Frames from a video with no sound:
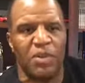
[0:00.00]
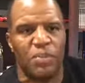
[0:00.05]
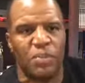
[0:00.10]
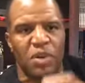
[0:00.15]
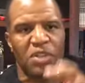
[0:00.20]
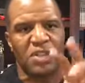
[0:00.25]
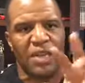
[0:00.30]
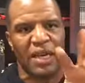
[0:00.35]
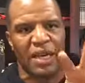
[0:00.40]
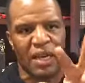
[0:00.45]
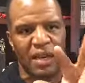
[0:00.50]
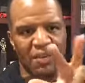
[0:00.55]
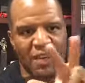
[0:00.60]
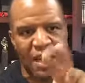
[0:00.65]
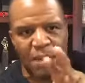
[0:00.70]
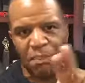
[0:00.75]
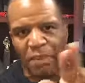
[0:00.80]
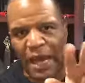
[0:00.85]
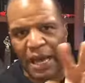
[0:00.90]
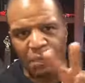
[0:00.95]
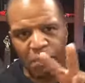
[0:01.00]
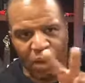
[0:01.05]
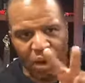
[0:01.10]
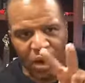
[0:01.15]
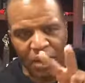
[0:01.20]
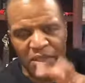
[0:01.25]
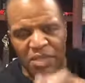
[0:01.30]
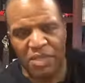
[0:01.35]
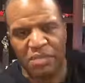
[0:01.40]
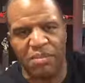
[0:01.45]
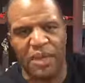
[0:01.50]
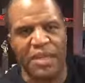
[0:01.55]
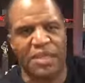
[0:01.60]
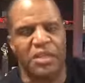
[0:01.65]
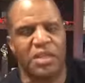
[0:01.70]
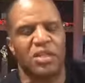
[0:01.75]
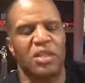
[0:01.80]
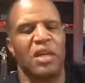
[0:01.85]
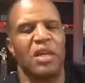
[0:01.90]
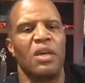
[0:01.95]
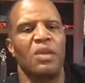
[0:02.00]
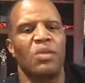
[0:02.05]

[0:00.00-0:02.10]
Bush, I love that bipartisan message.